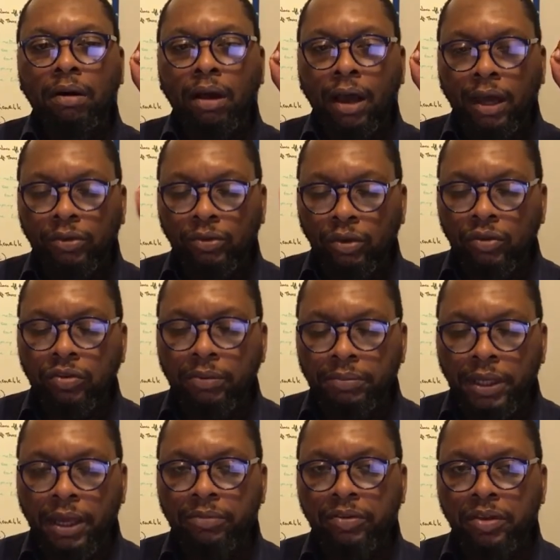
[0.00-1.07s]
I know
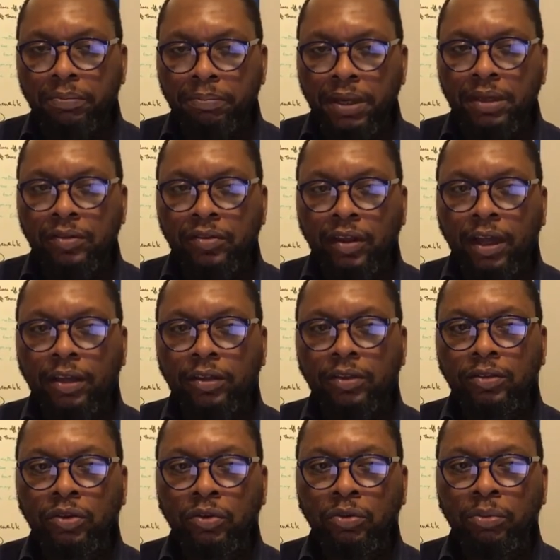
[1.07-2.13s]
sometimes it means that
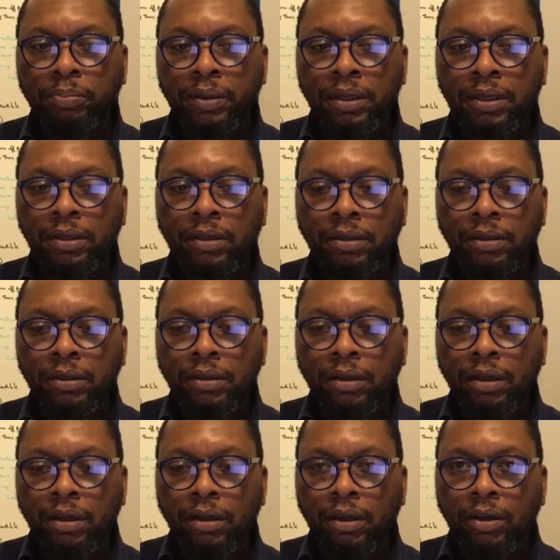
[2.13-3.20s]
you'll be,
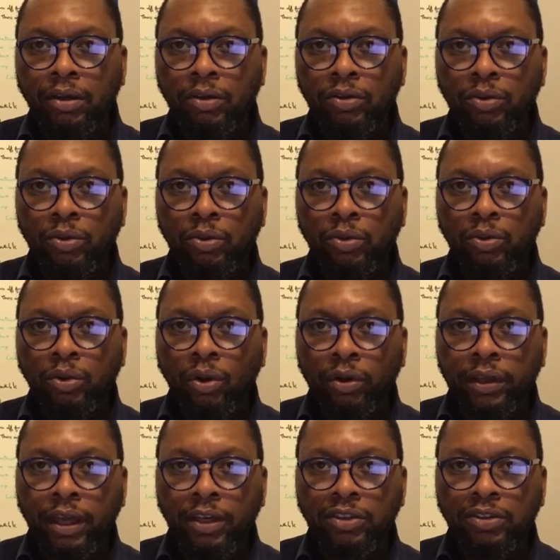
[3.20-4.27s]
you
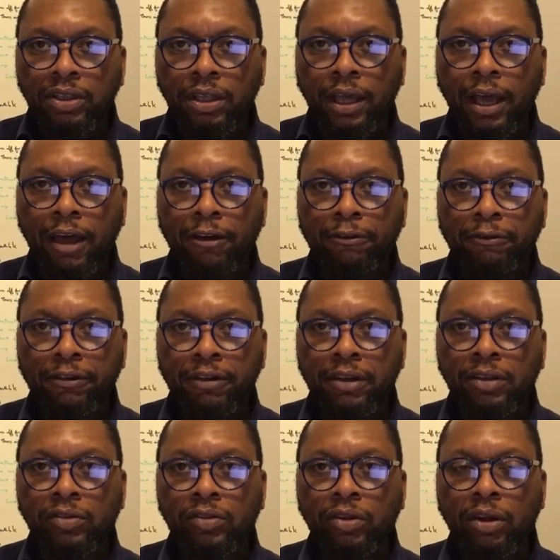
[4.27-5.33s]
occasionally have
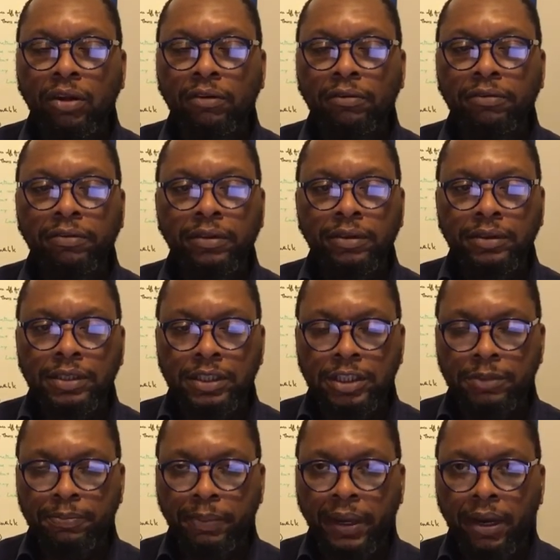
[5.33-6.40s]
feelings of
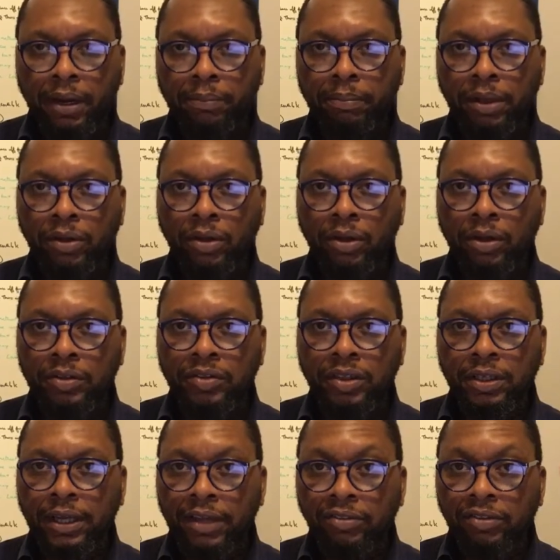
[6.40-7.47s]
despair because
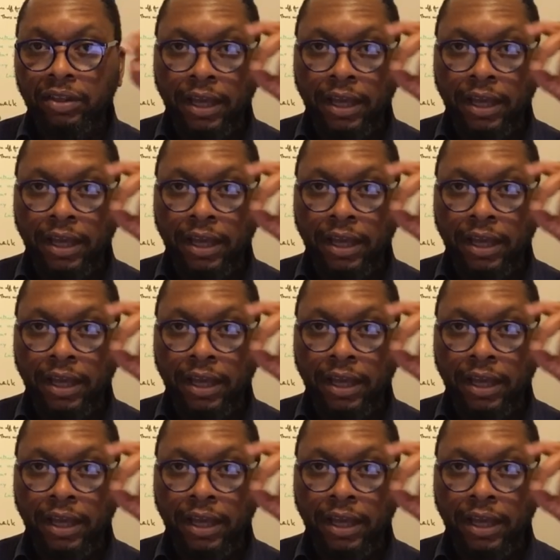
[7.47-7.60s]
it hasn't